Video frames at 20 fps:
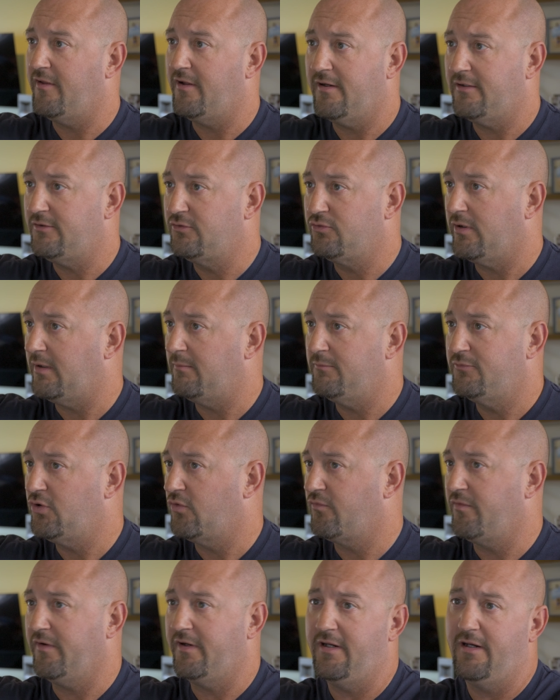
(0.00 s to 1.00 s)
the drums
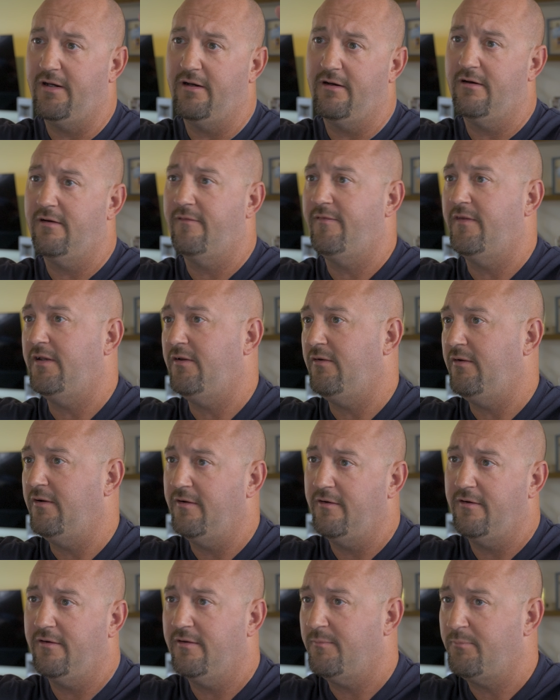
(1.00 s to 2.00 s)
over here, and then you
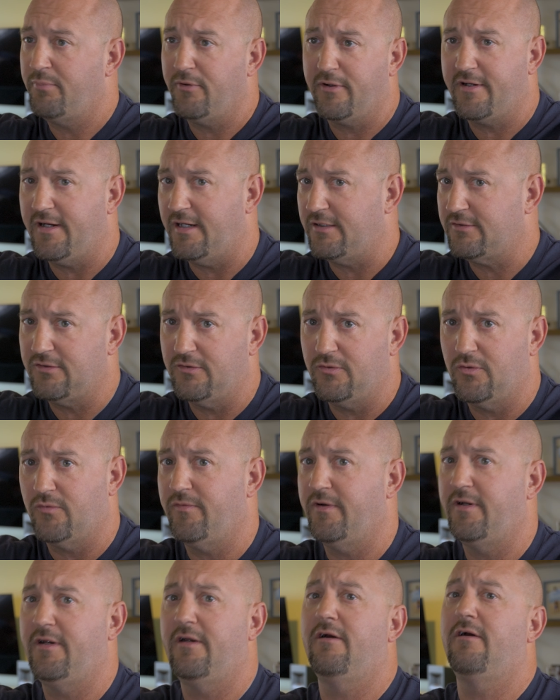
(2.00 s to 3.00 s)
hear the percussion
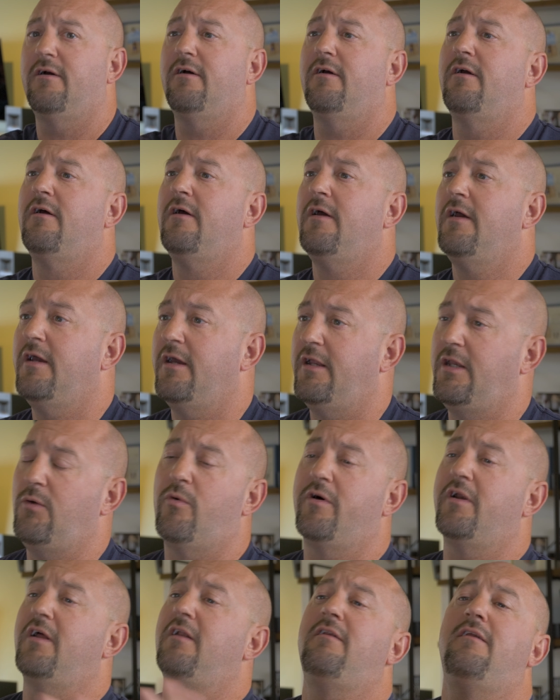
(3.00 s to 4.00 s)
over here, and you want a